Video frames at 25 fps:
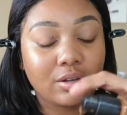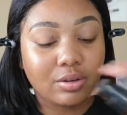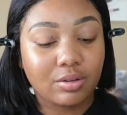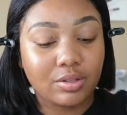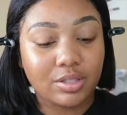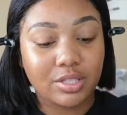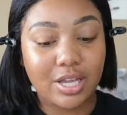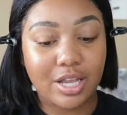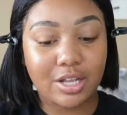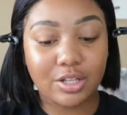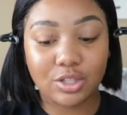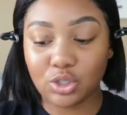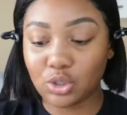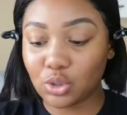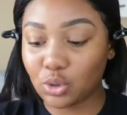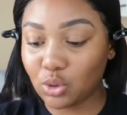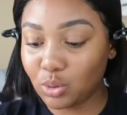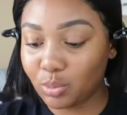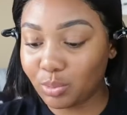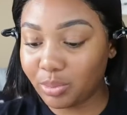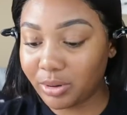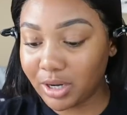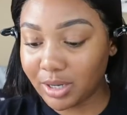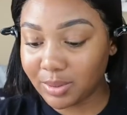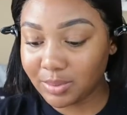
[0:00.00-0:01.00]
Gonna take
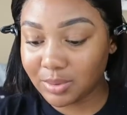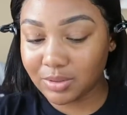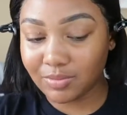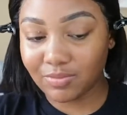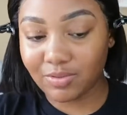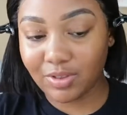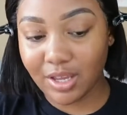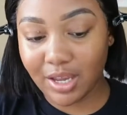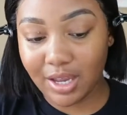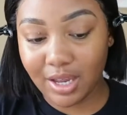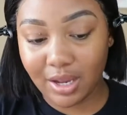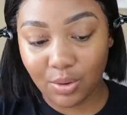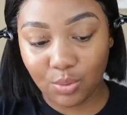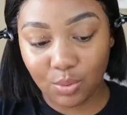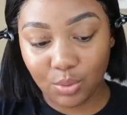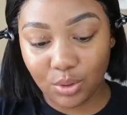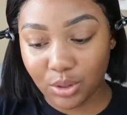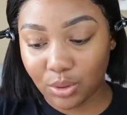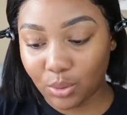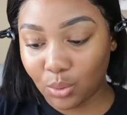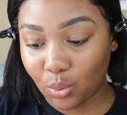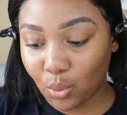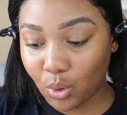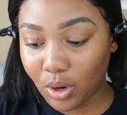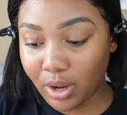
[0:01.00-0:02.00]
2 pumps of that
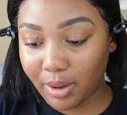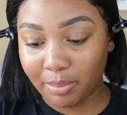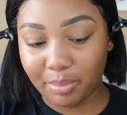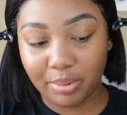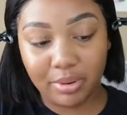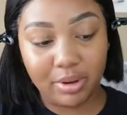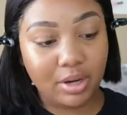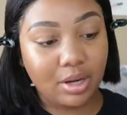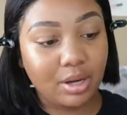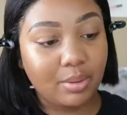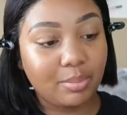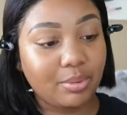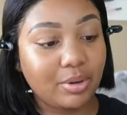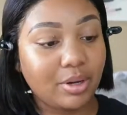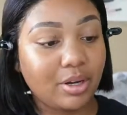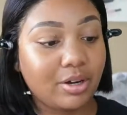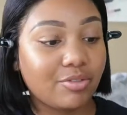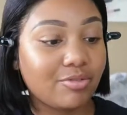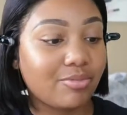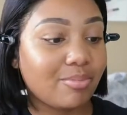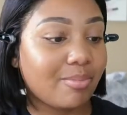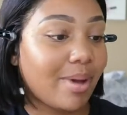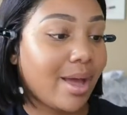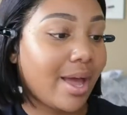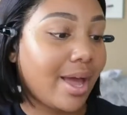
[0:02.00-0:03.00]
with 1 pump
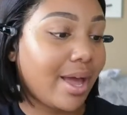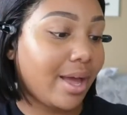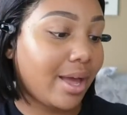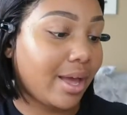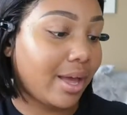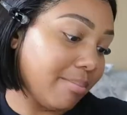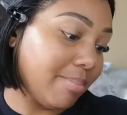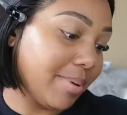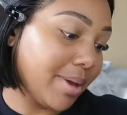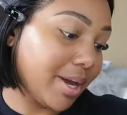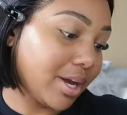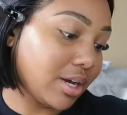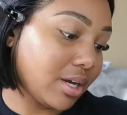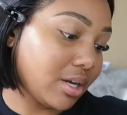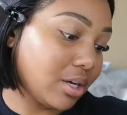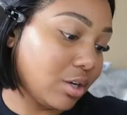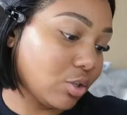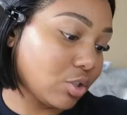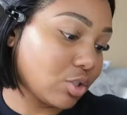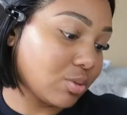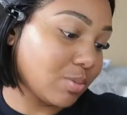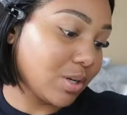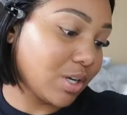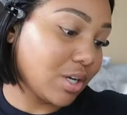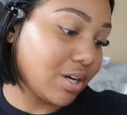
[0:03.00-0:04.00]
of my Becca
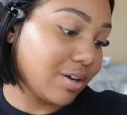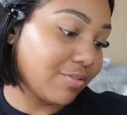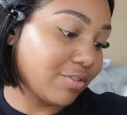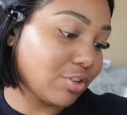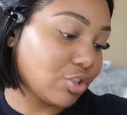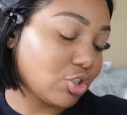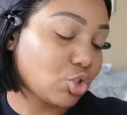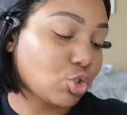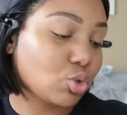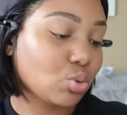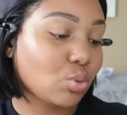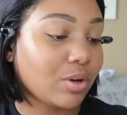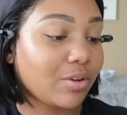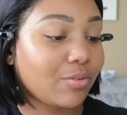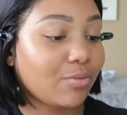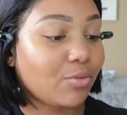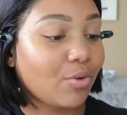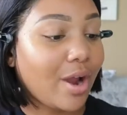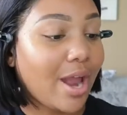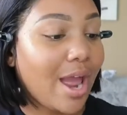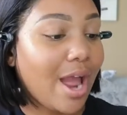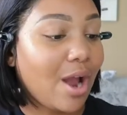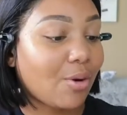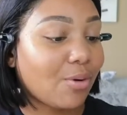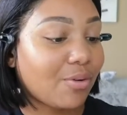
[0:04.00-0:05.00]
Ultimate Coverage
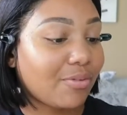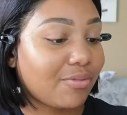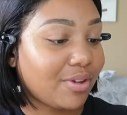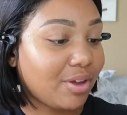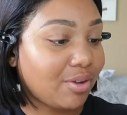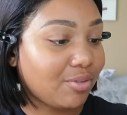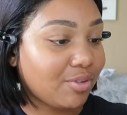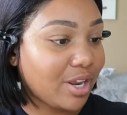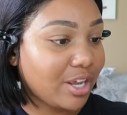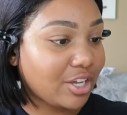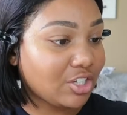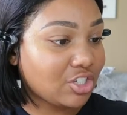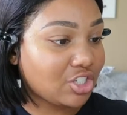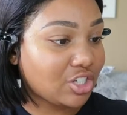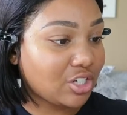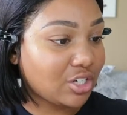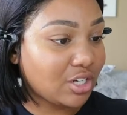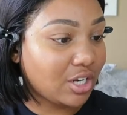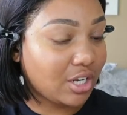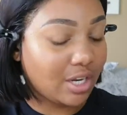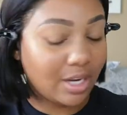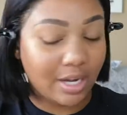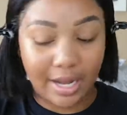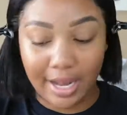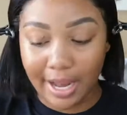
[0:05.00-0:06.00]
24-Hour Foundation
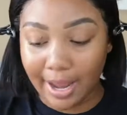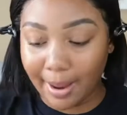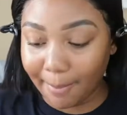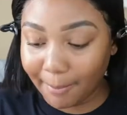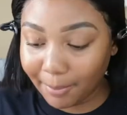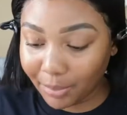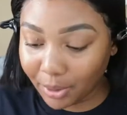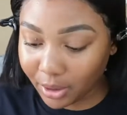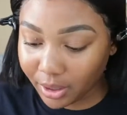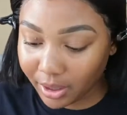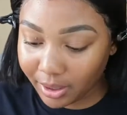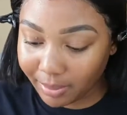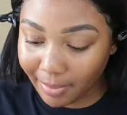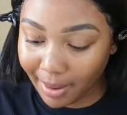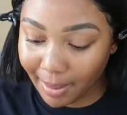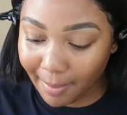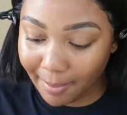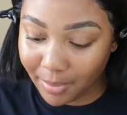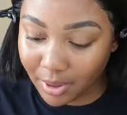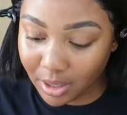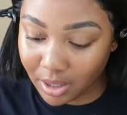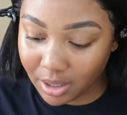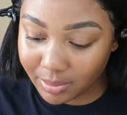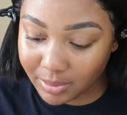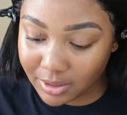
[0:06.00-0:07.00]
in Amber. And my
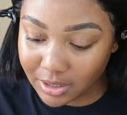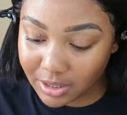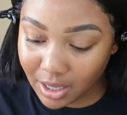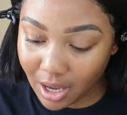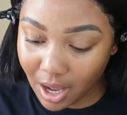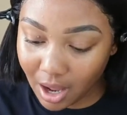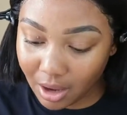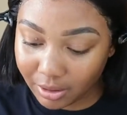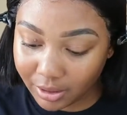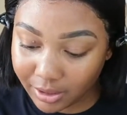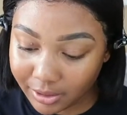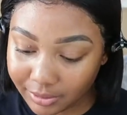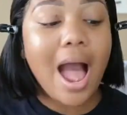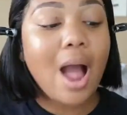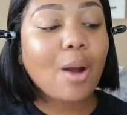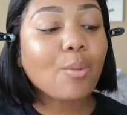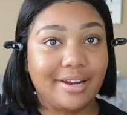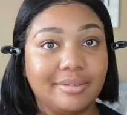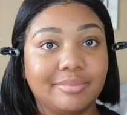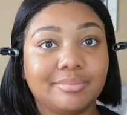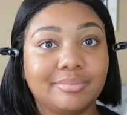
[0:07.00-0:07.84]
mom is calling. I'm